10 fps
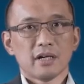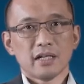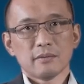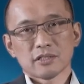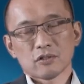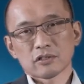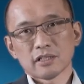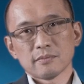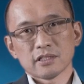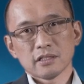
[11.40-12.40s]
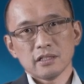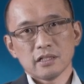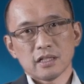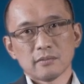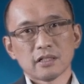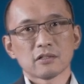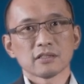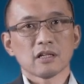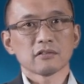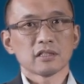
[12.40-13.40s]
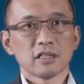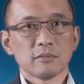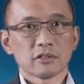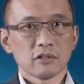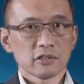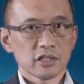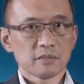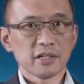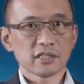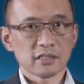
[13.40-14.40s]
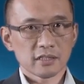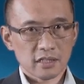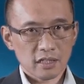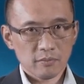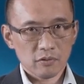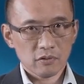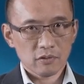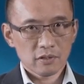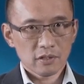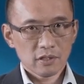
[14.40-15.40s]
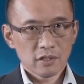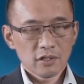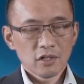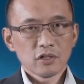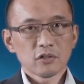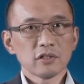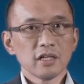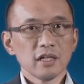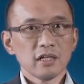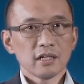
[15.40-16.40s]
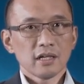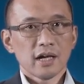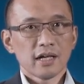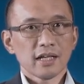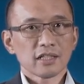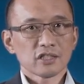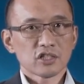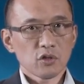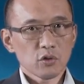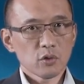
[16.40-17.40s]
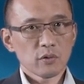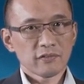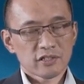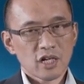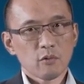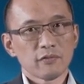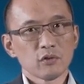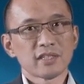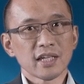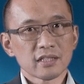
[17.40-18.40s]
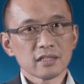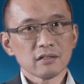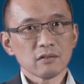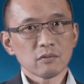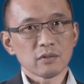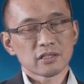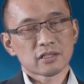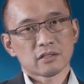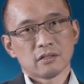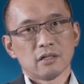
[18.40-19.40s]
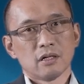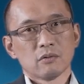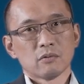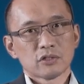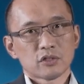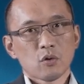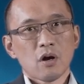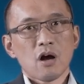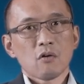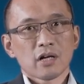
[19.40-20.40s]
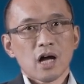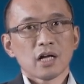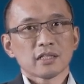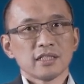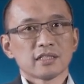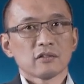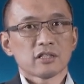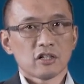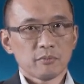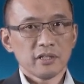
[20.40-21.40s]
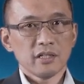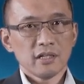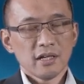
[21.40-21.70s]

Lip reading: name is Dr. Lim Zi, and I'm a consultant hematologist based in Singapore. Today, I'd like to share with you data which will show how CAR T-cell therapy